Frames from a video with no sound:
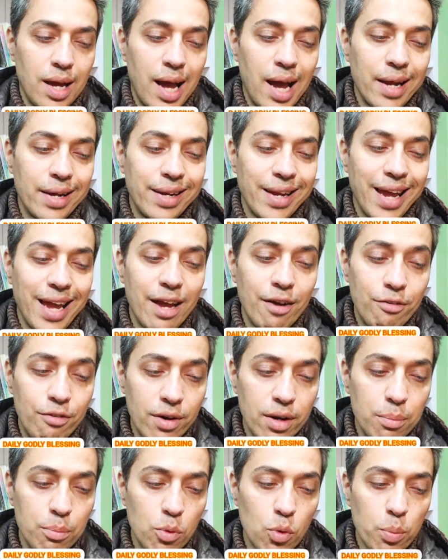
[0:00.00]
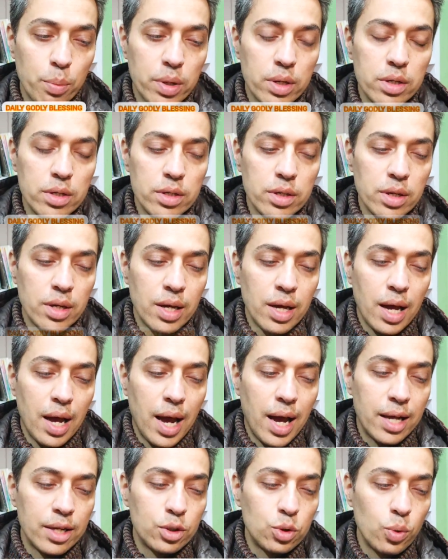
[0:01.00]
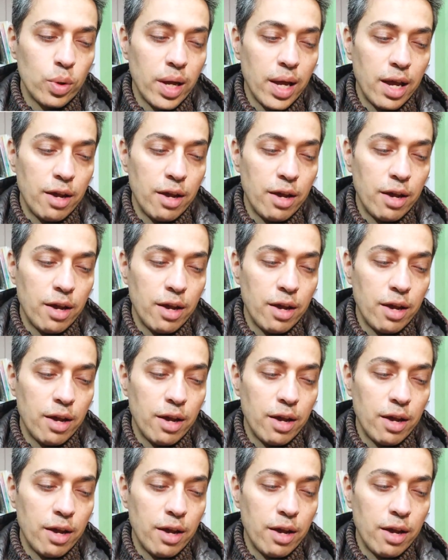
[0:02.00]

at every moment and to